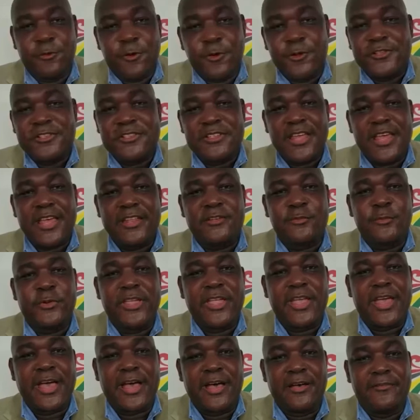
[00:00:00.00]
roads that
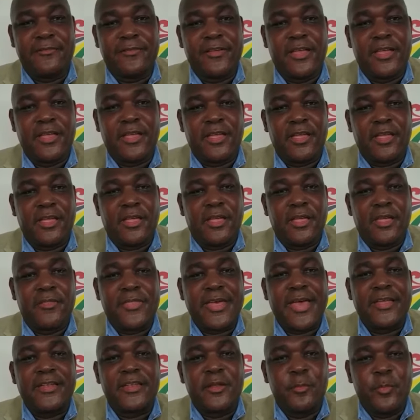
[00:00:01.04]
we have,
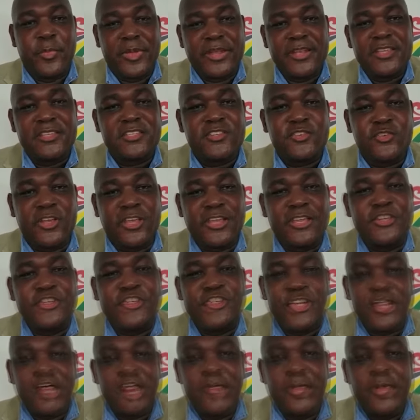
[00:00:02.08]
that the ministry,
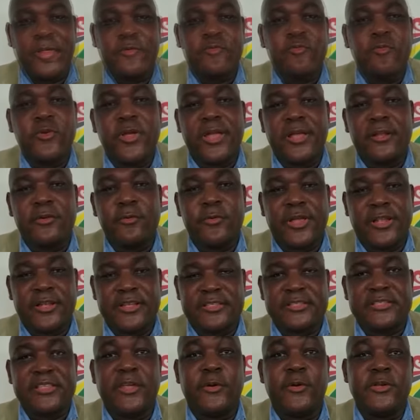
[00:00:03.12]
the government,
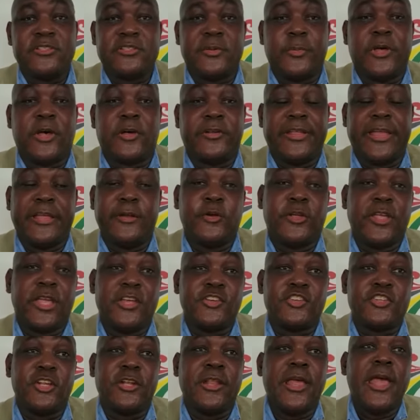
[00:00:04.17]
really serious about
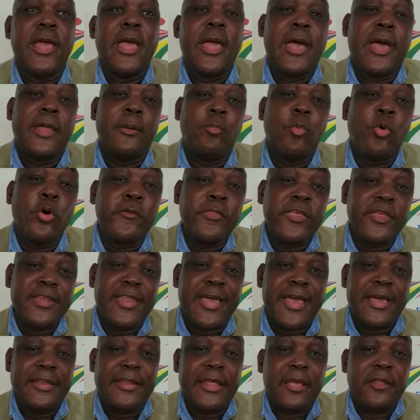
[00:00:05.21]
education. And more
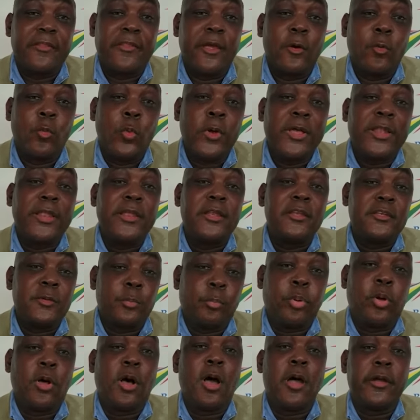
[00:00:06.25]
than that, they're willing
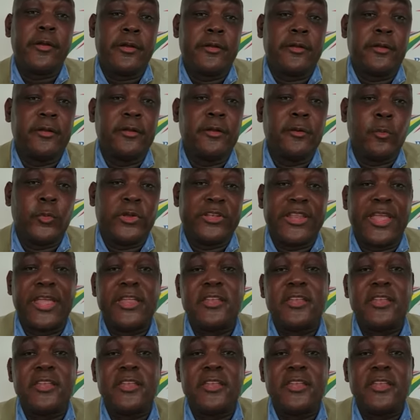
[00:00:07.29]
to partner with